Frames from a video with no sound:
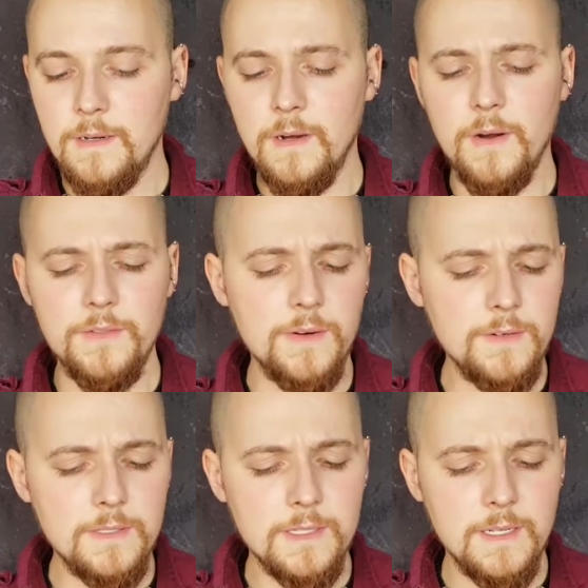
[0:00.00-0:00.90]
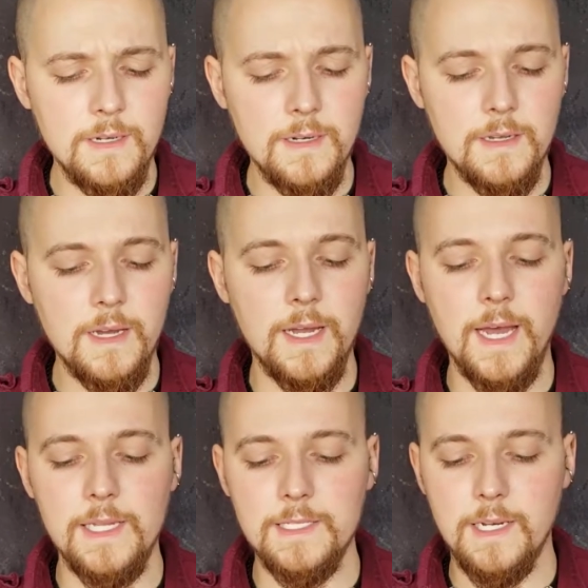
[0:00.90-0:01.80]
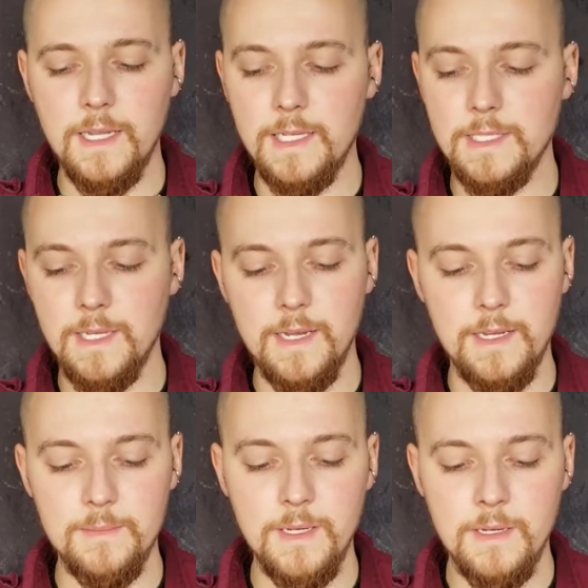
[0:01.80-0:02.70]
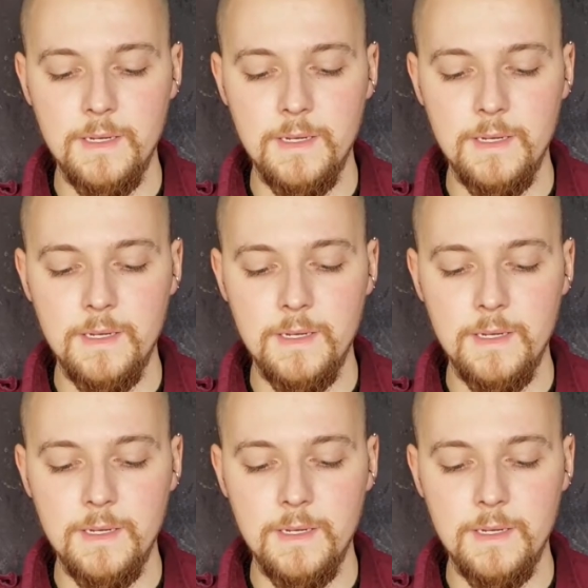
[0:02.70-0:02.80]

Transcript: "Are those?" I asked, glancing at him.